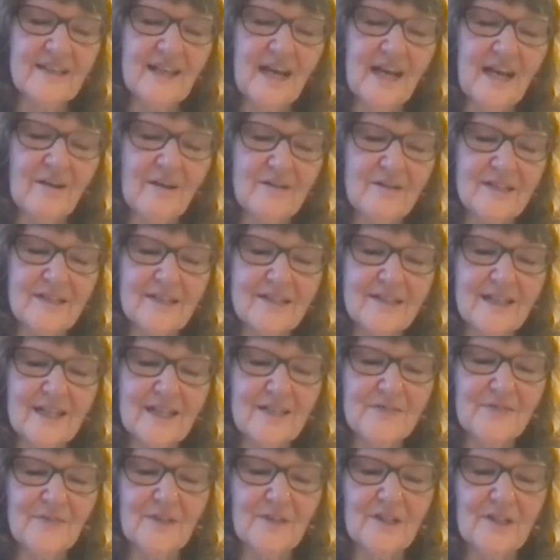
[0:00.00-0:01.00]
on how
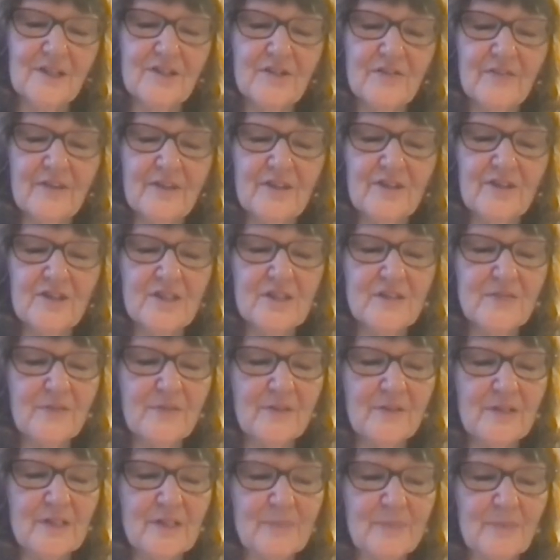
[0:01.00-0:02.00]
successful interventions
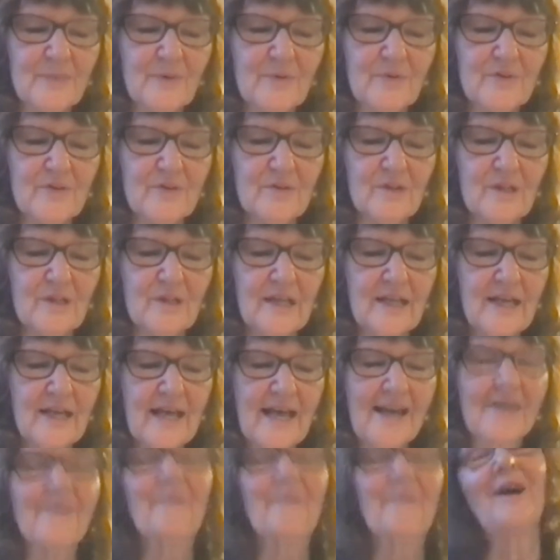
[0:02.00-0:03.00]
for disposal
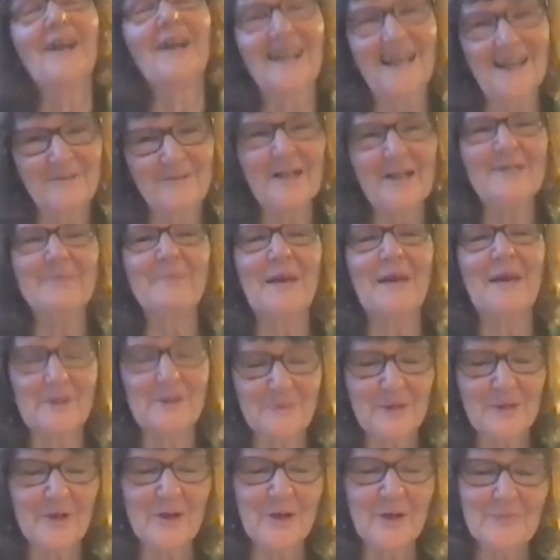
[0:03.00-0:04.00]
and waste
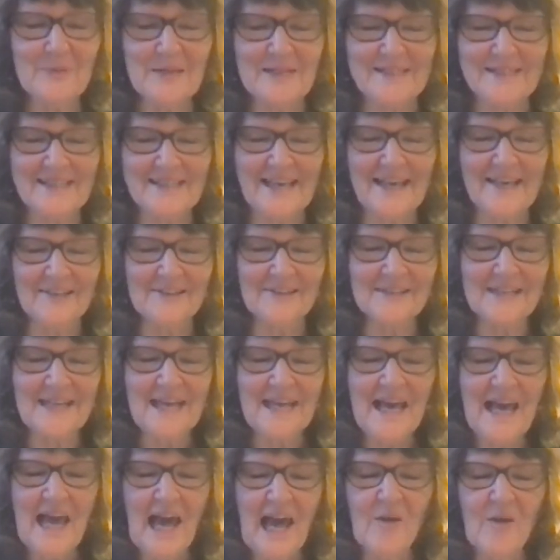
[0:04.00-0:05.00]
management could be scaled?
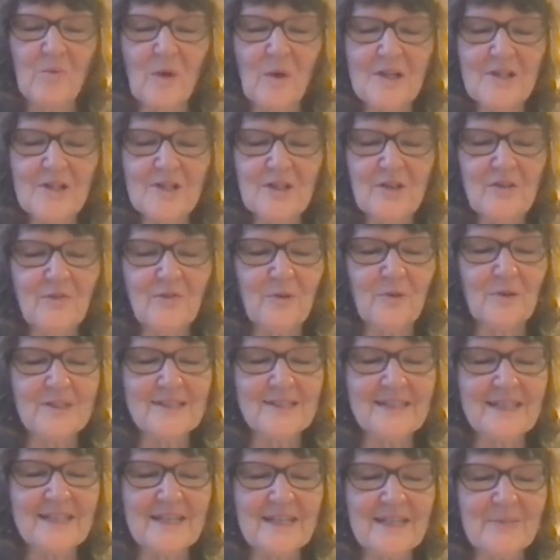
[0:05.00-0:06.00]
And what do you
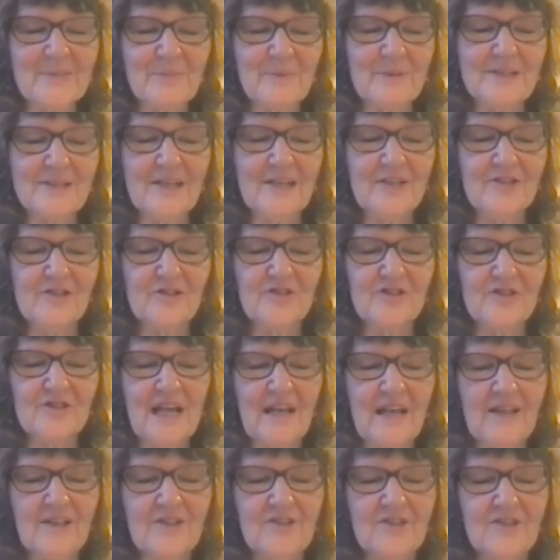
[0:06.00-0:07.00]
foresee as potential
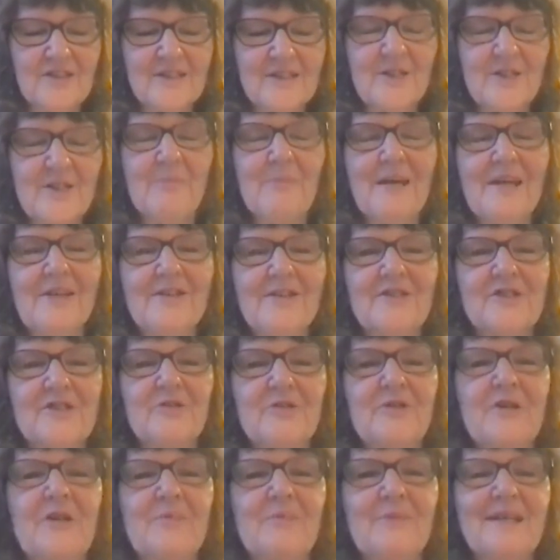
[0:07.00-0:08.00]
challenges to
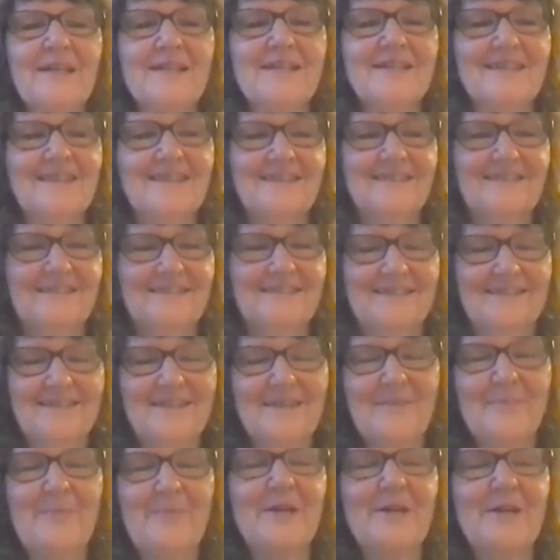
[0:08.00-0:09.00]
mainstream it?
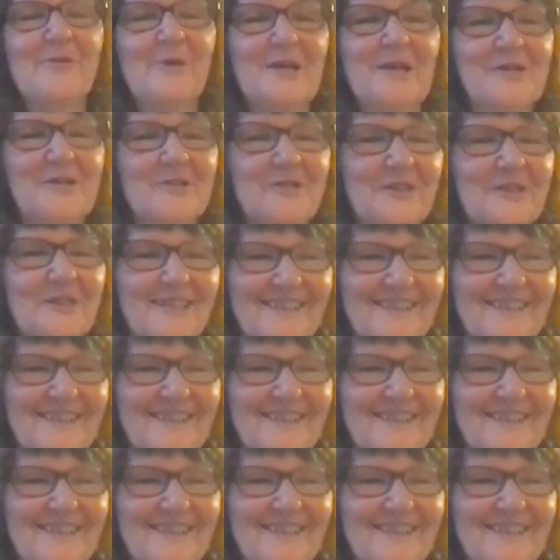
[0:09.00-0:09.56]
A big question.